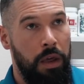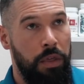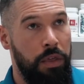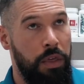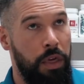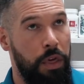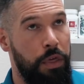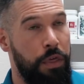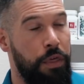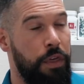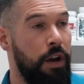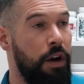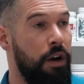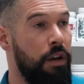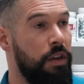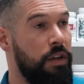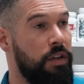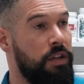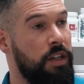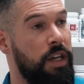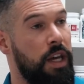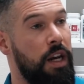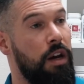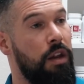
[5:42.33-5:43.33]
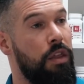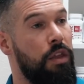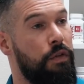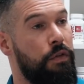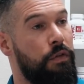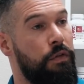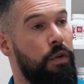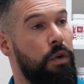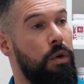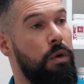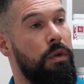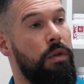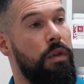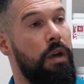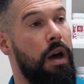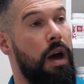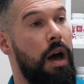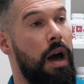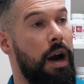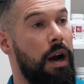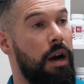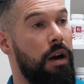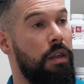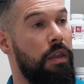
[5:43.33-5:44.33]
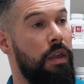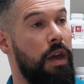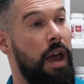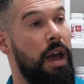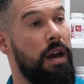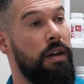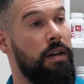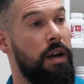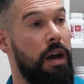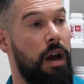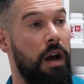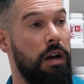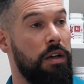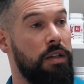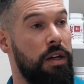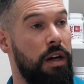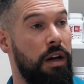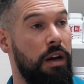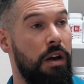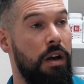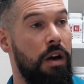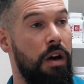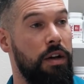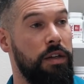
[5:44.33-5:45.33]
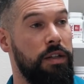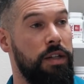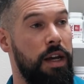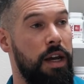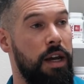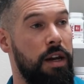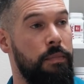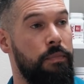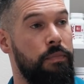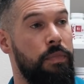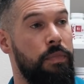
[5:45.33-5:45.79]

The thinner the skin of the fruit, the higher the antioxidant content.